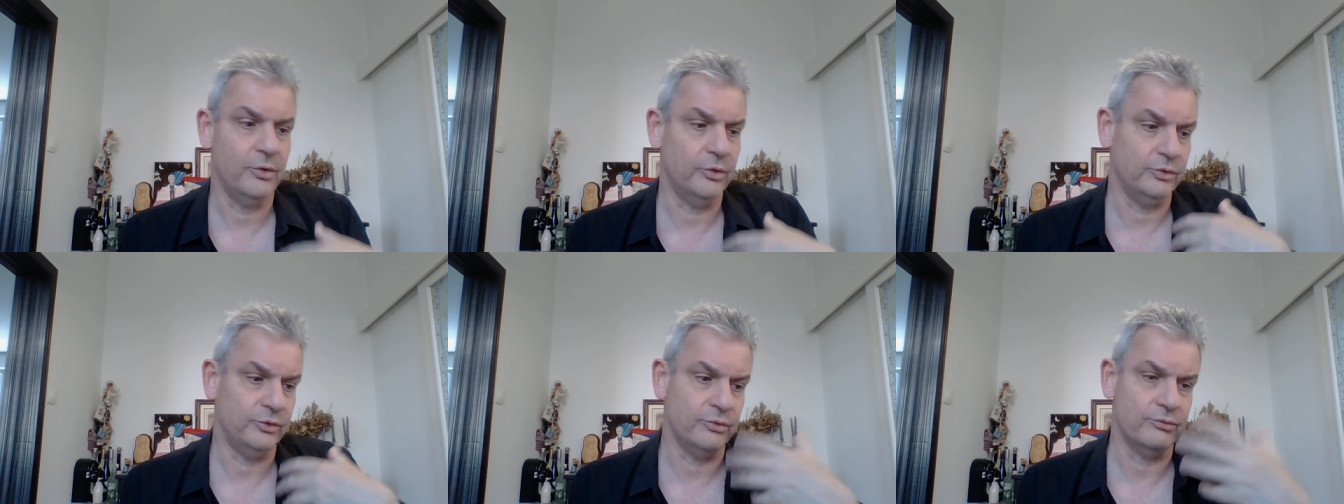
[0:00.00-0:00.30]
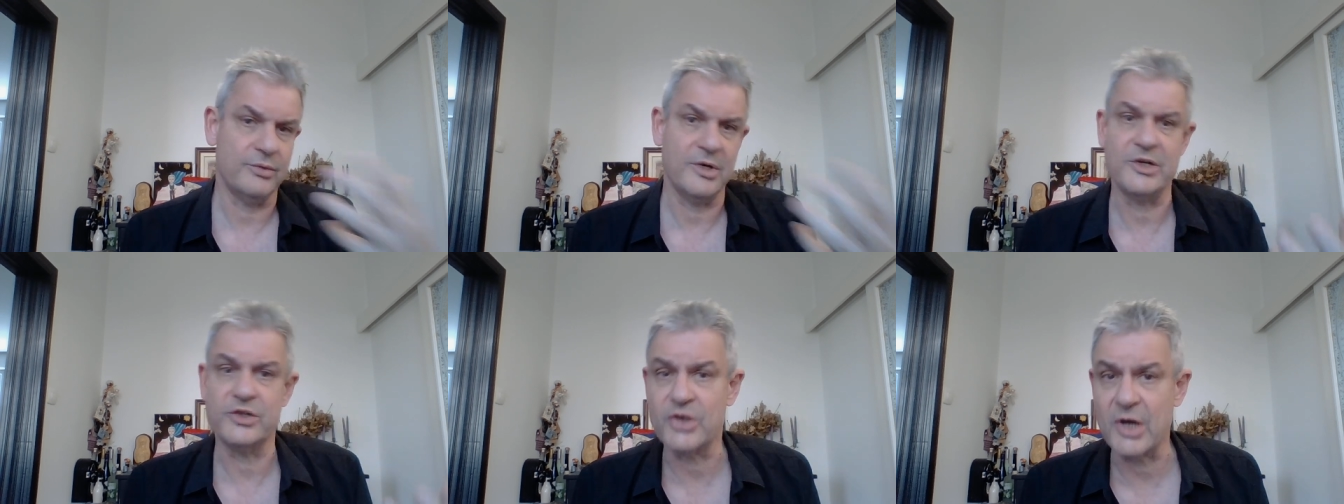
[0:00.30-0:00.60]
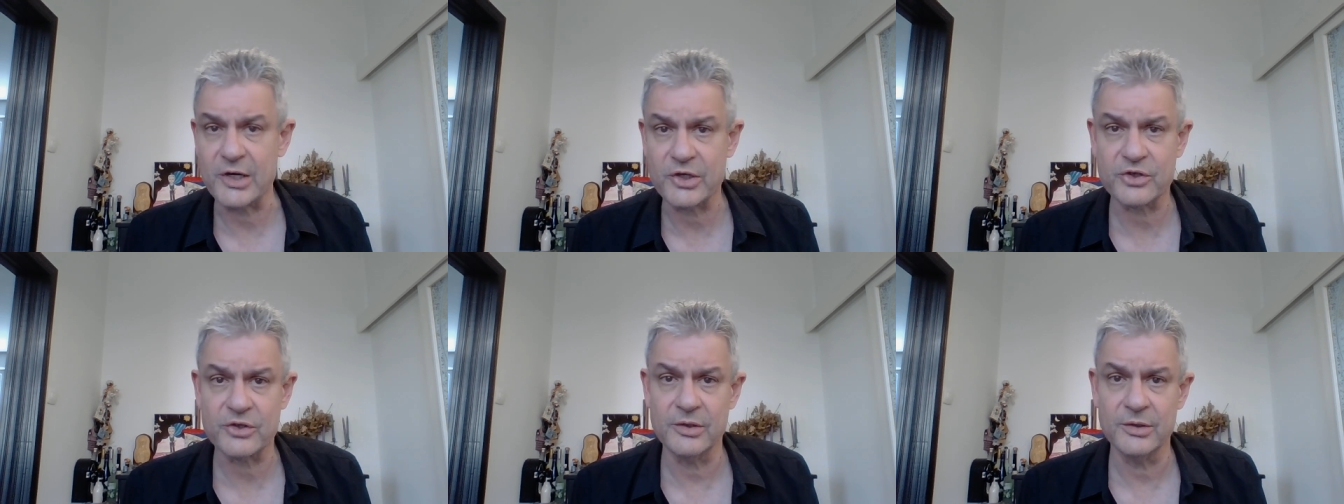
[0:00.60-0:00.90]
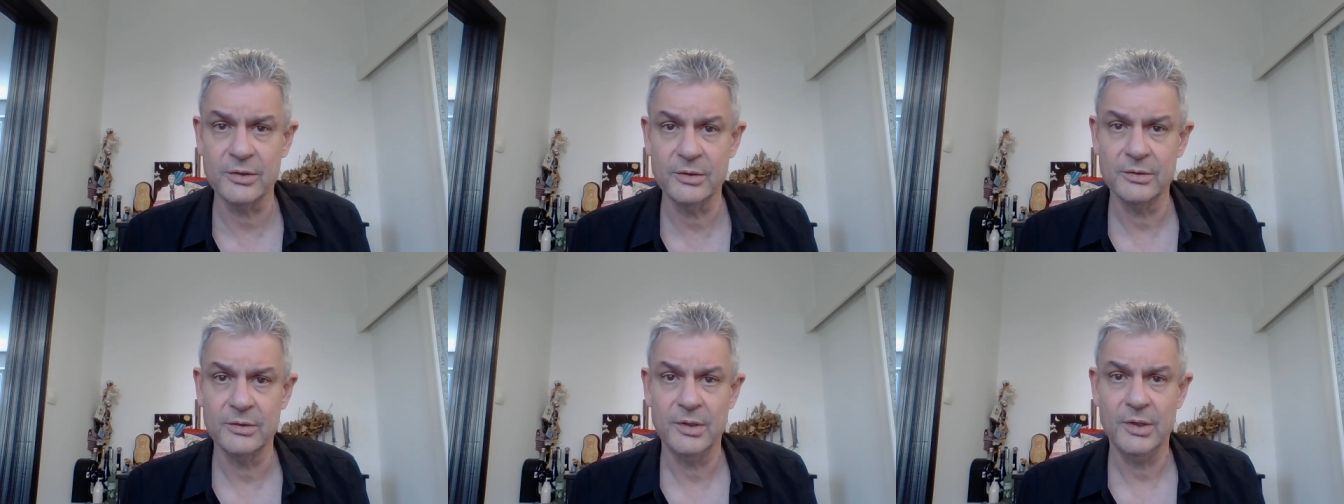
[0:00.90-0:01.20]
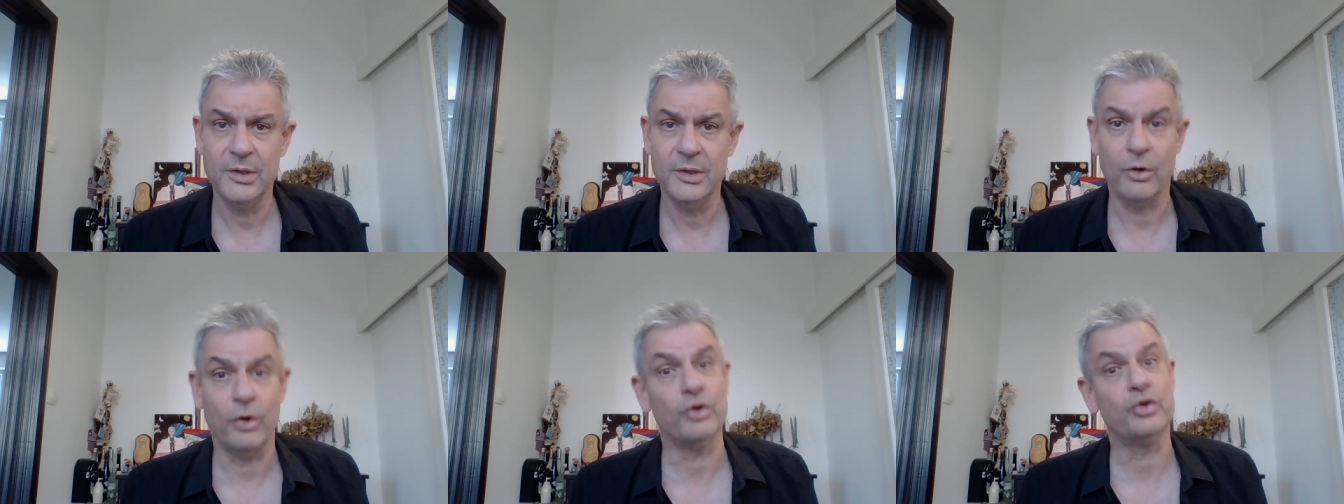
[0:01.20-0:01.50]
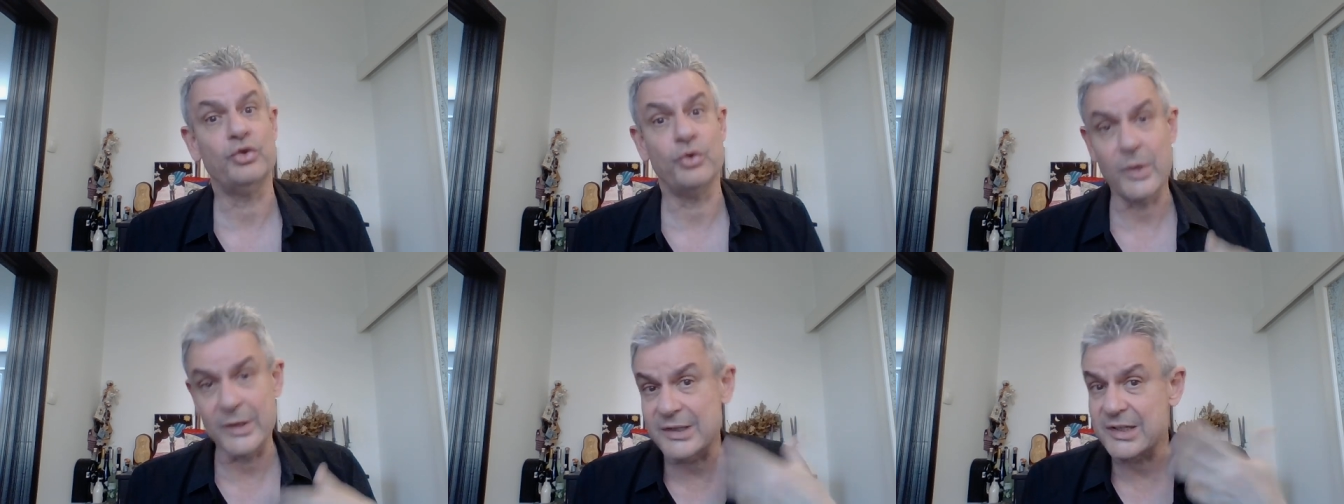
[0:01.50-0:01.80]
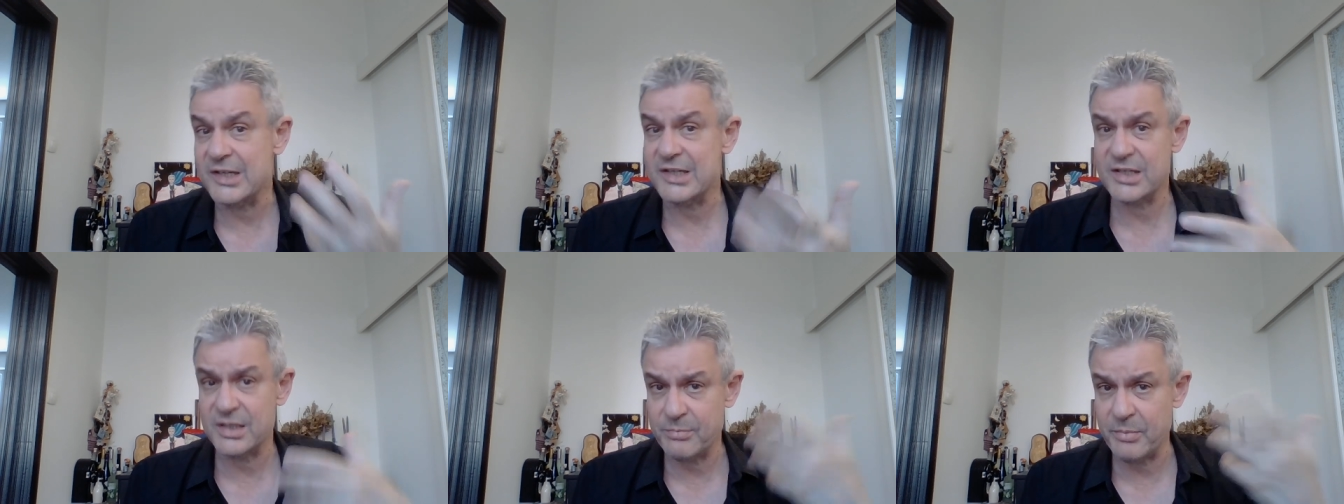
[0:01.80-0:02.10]
or to rejection or to
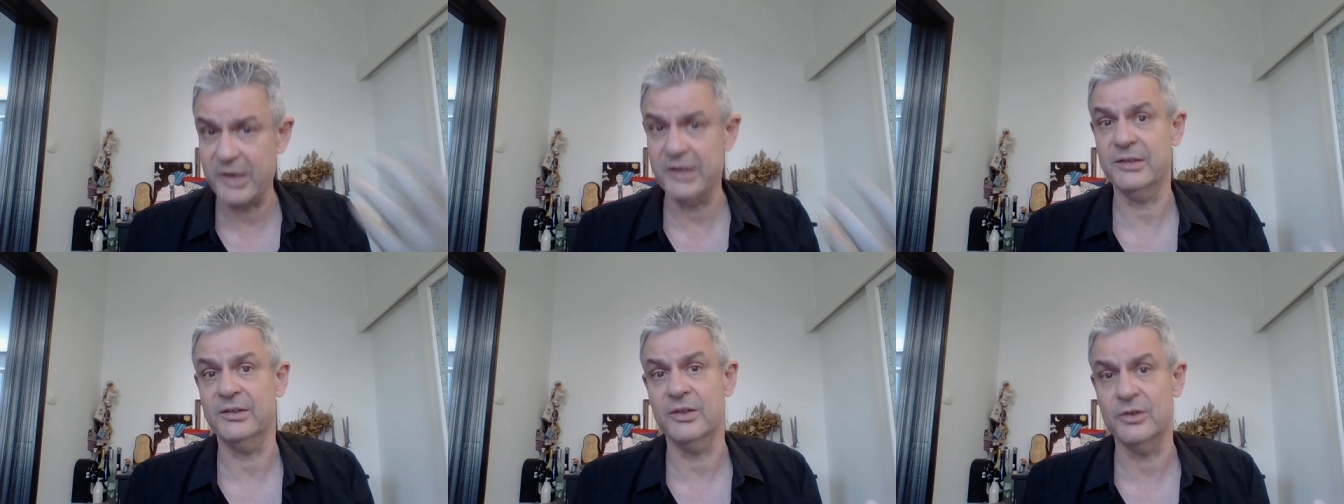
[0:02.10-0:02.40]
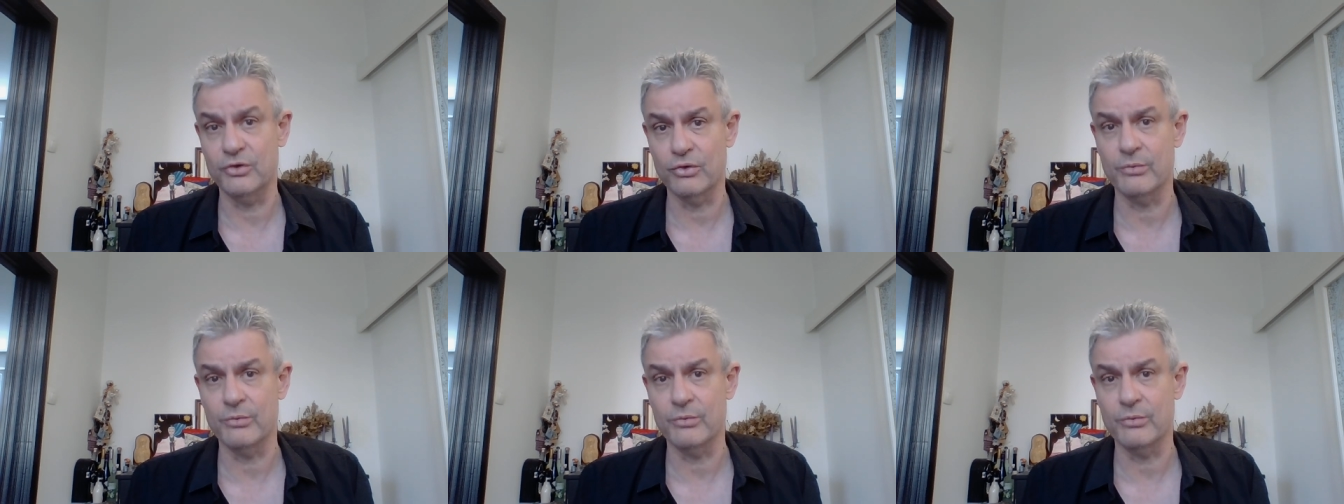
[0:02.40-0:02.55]
anticipated